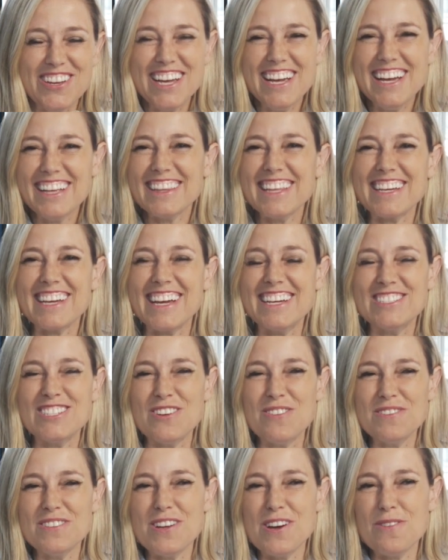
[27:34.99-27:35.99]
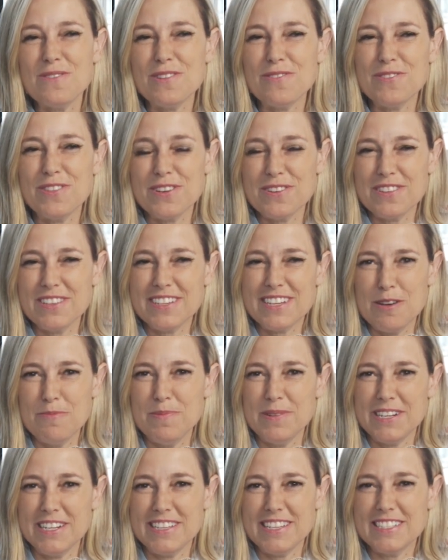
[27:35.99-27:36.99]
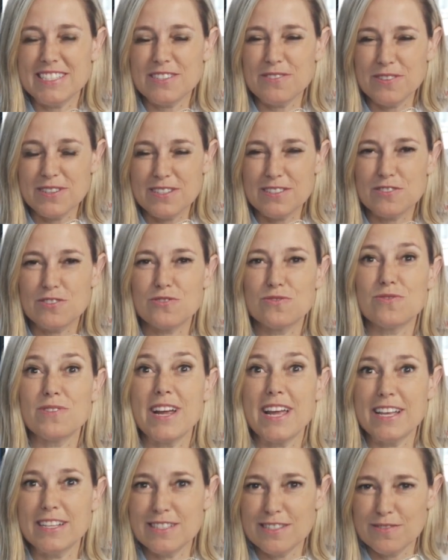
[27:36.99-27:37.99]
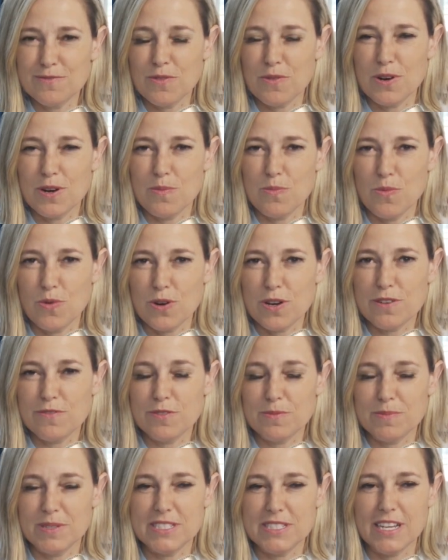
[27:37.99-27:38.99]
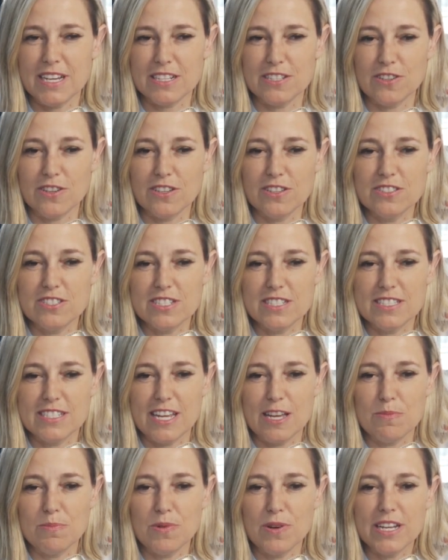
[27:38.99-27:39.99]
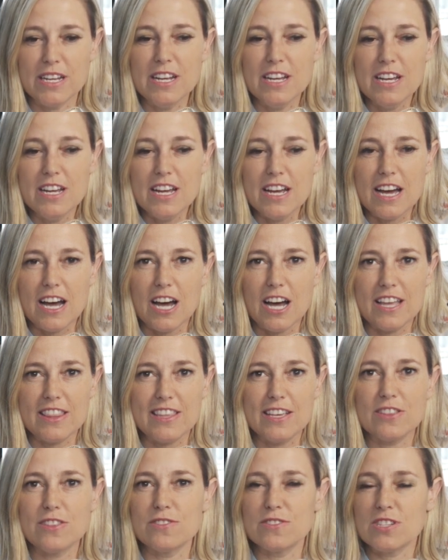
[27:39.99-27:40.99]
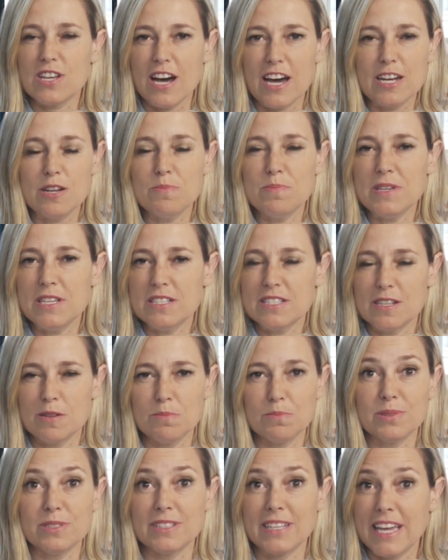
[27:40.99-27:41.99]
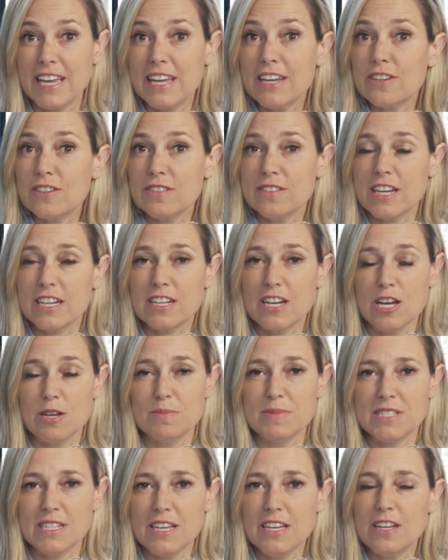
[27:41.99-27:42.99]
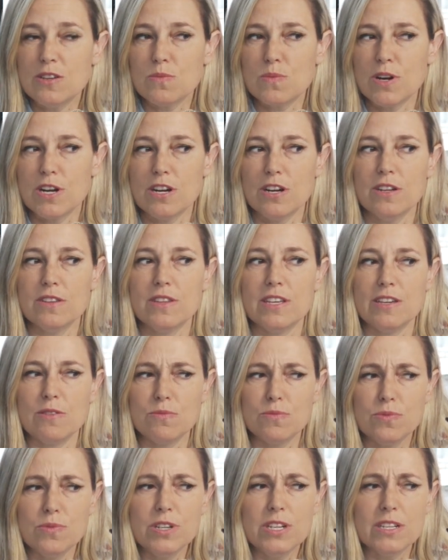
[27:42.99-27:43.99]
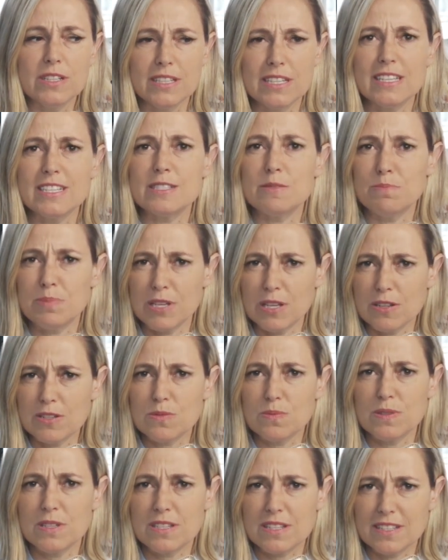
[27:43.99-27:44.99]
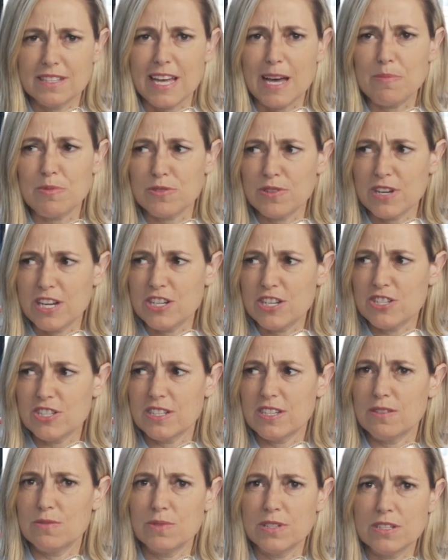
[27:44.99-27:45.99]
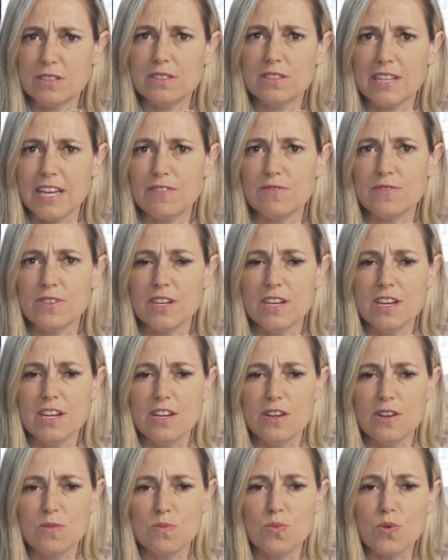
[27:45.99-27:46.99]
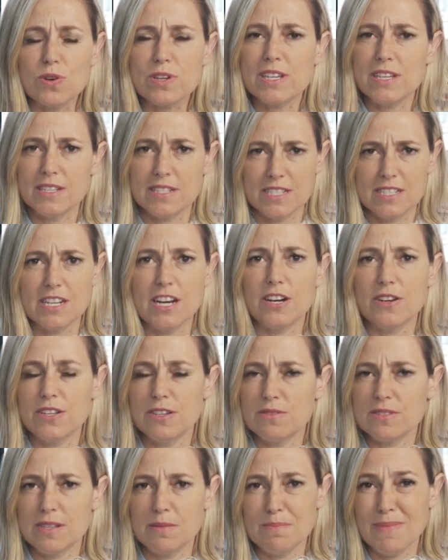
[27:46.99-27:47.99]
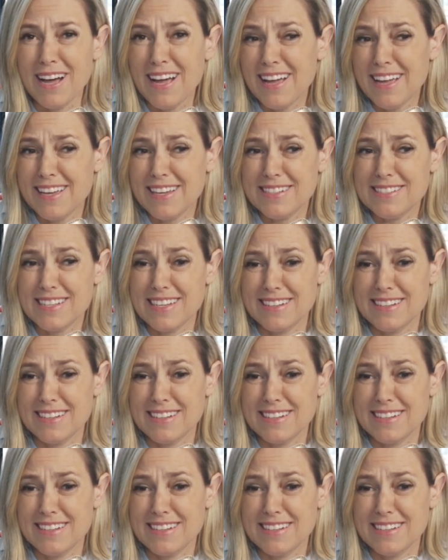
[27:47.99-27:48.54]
Like I don't know if they're the company that's going to transform work from a technology standpoint. I think there's got to be some player that comes in where it really is built with collaboration and real life working scenarios in mind.